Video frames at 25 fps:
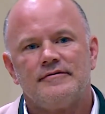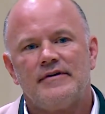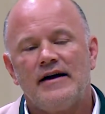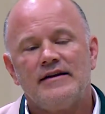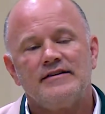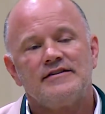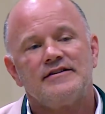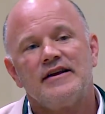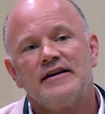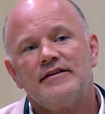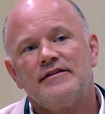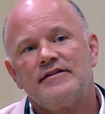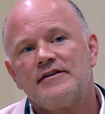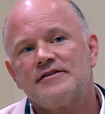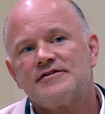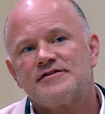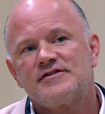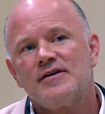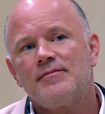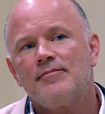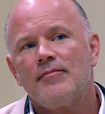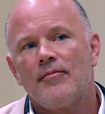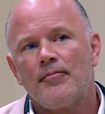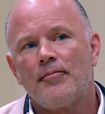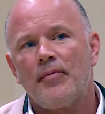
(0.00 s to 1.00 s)
and there's
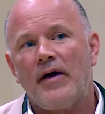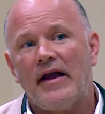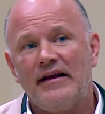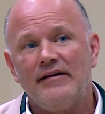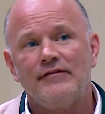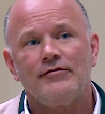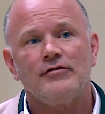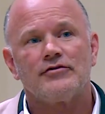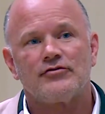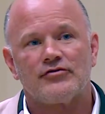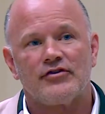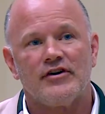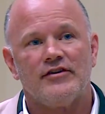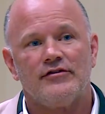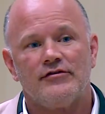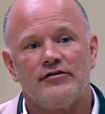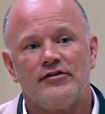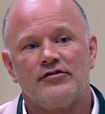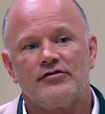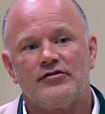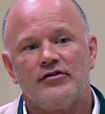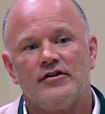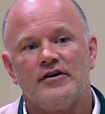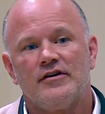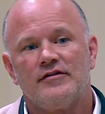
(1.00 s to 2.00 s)
some painful
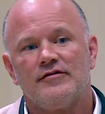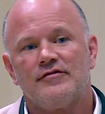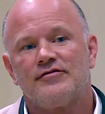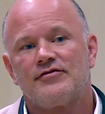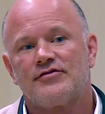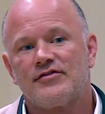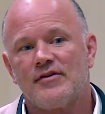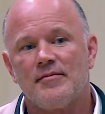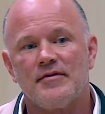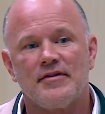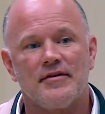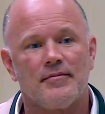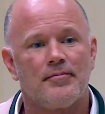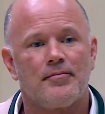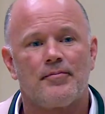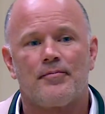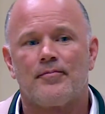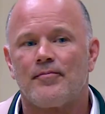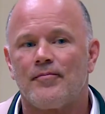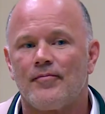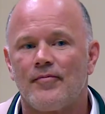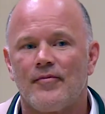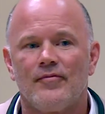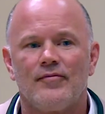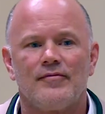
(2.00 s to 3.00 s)
transition of some of
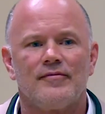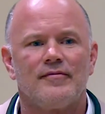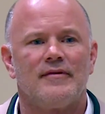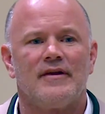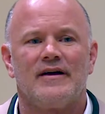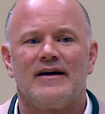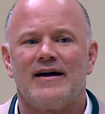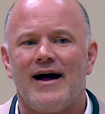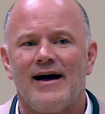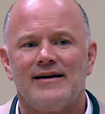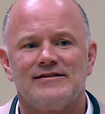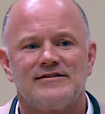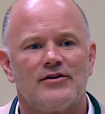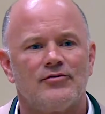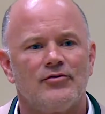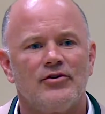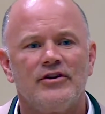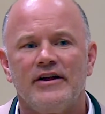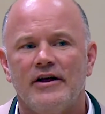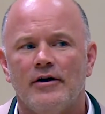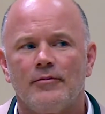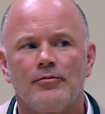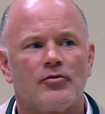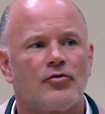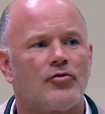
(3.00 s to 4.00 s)
the guys that
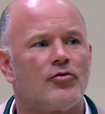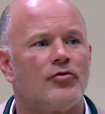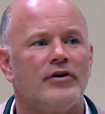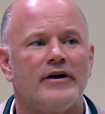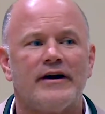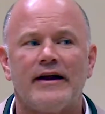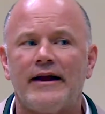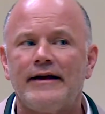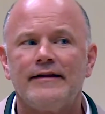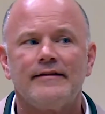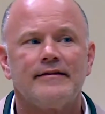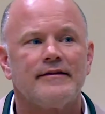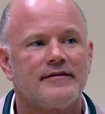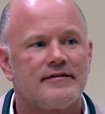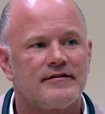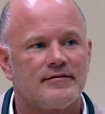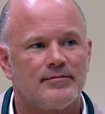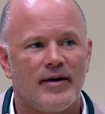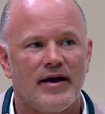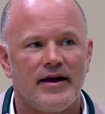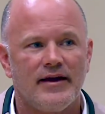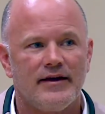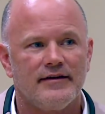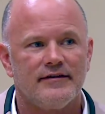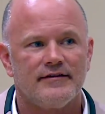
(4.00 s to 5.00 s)
really help create the
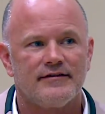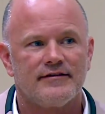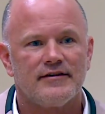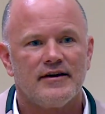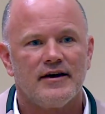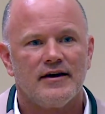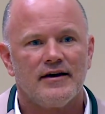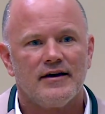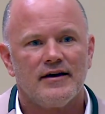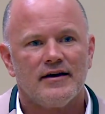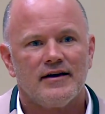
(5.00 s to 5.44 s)
space